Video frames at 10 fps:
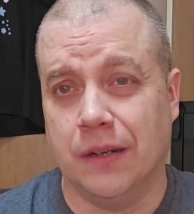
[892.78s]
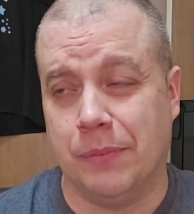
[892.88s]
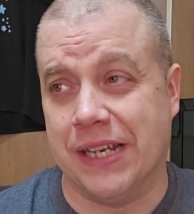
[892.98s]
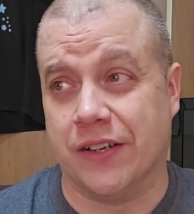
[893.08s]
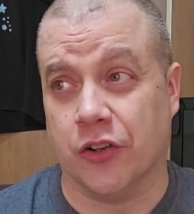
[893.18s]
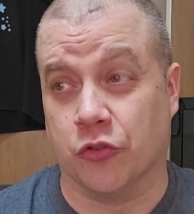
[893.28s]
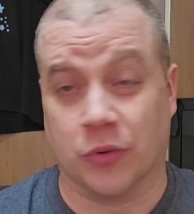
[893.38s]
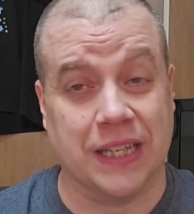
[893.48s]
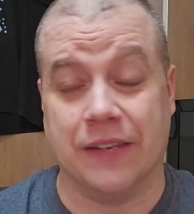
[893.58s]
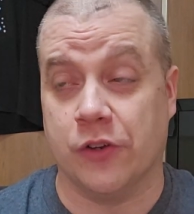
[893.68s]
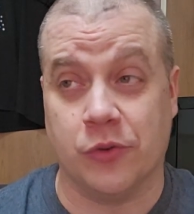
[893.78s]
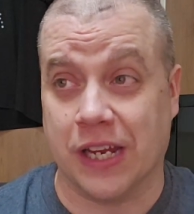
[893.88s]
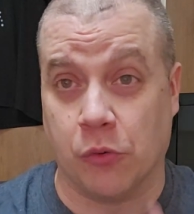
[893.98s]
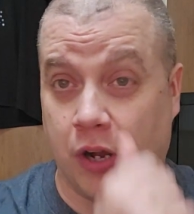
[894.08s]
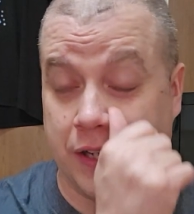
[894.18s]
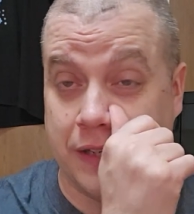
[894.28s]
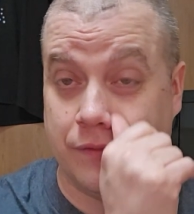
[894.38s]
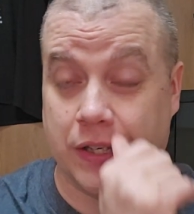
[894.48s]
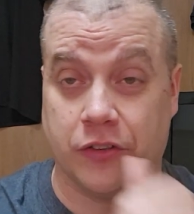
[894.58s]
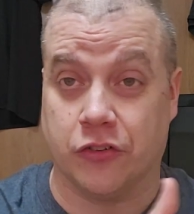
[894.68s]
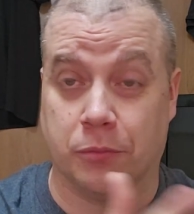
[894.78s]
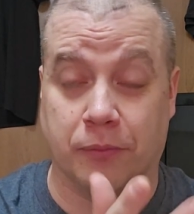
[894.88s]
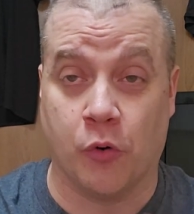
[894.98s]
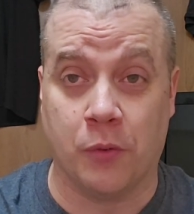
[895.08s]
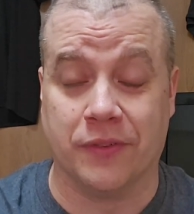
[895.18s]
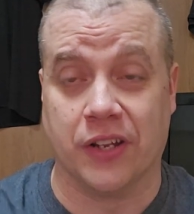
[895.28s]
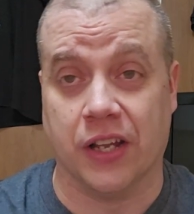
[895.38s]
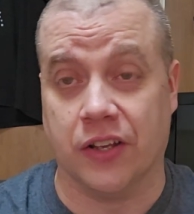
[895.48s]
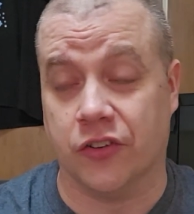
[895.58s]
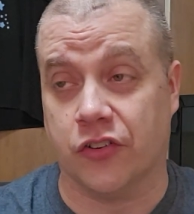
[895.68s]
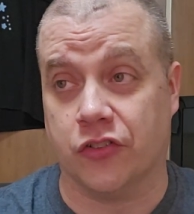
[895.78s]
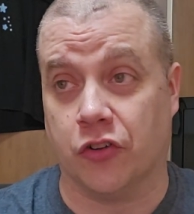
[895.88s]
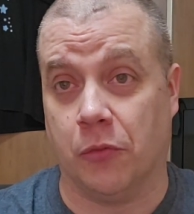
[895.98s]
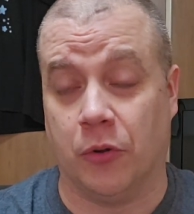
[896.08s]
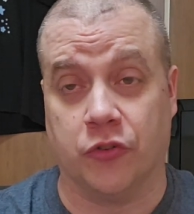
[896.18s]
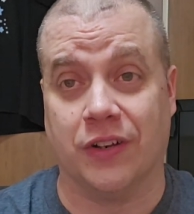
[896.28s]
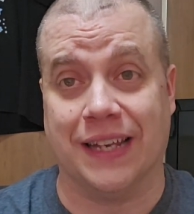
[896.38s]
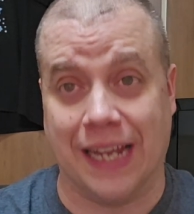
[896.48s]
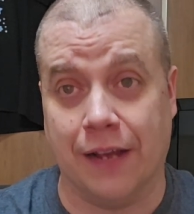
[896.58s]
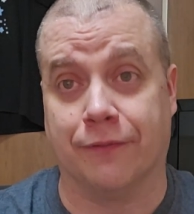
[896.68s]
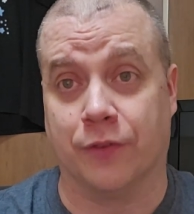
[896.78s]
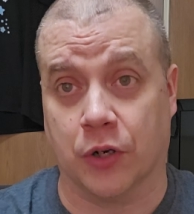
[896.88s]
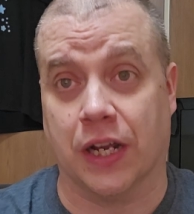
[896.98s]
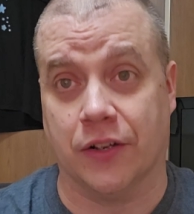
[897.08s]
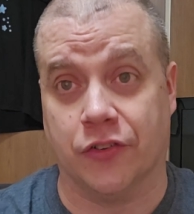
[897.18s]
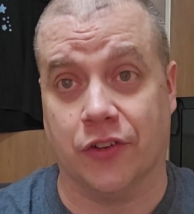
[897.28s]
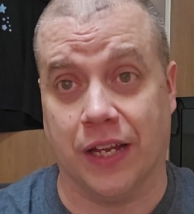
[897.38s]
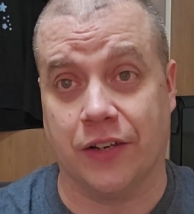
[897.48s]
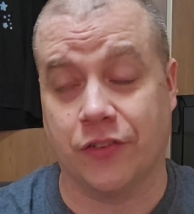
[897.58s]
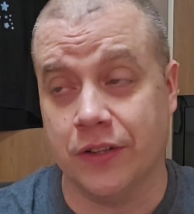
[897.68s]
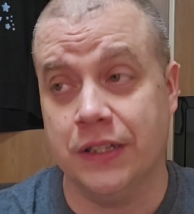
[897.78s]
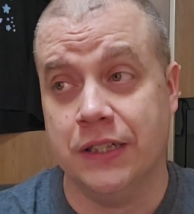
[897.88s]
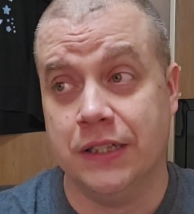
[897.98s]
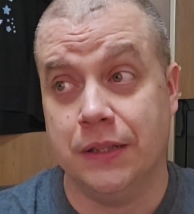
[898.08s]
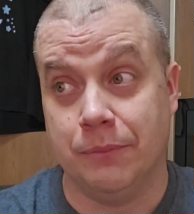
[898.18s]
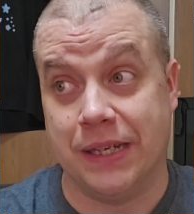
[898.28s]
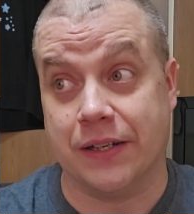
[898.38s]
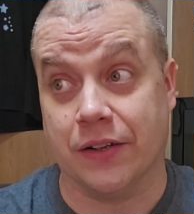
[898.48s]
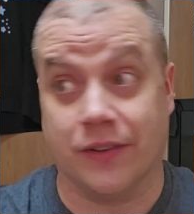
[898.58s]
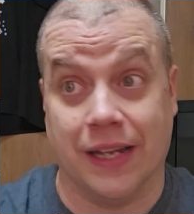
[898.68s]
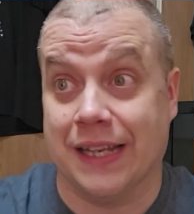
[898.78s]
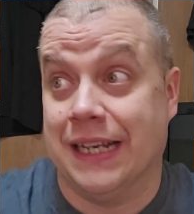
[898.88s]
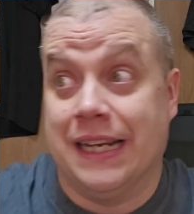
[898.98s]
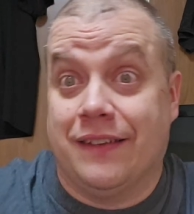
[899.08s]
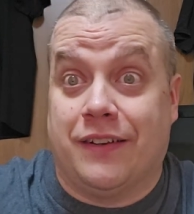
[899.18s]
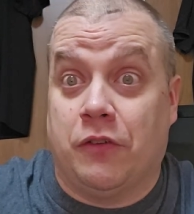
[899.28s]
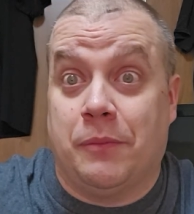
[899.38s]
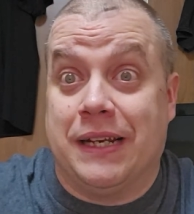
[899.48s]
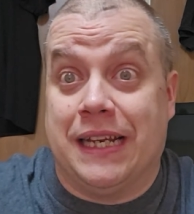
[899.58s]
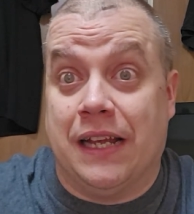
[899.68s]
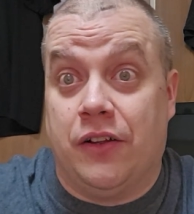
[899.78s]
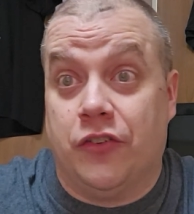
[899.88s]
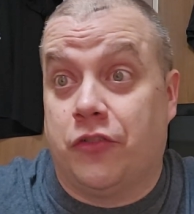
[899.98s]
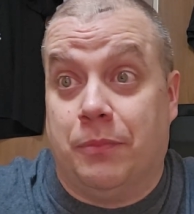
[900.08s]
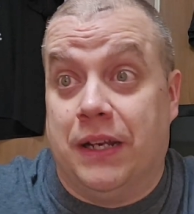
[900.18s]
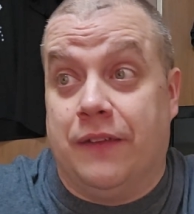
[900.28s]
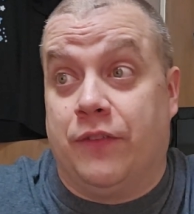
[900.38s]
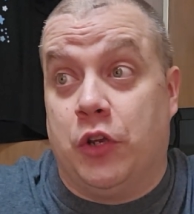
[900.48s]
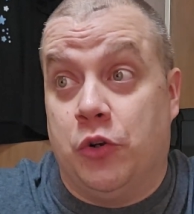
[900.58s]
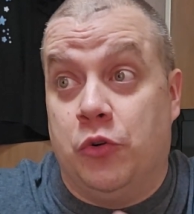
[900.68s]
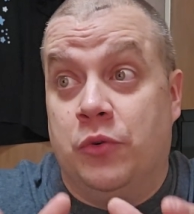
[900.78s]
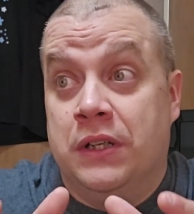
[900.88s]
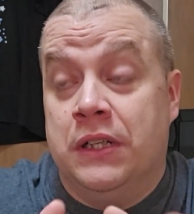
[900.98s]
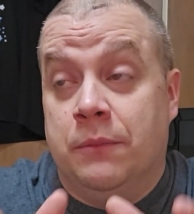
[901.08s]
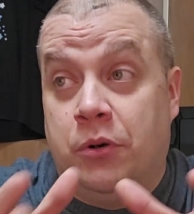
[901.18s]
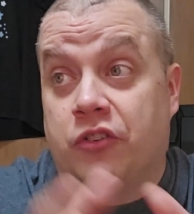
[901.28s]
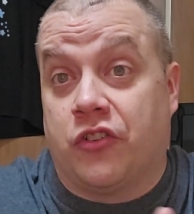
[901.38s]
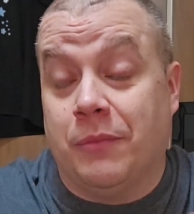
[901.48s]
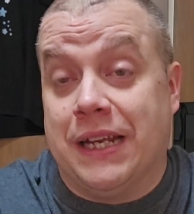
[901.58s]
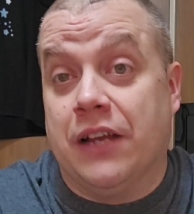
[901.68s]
Because really, if you take Joaquin Phoenix's performance out of this, it's almost an F, for God's sakes. Because nothing against everybody else, but if you put somebody